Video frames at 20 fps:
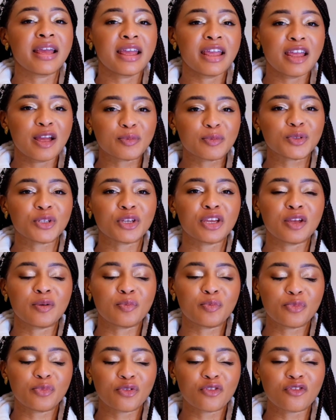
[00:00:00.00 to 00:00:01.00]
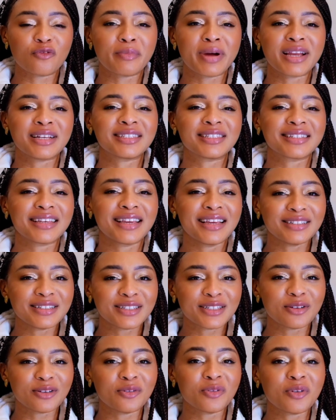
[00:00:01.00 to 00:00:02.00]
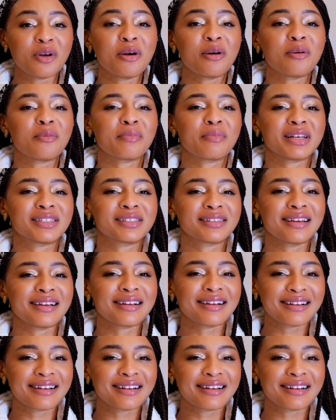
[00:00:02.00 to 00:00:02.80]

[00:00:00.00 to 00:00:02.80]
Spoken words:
helped to improve my skin tone, my skin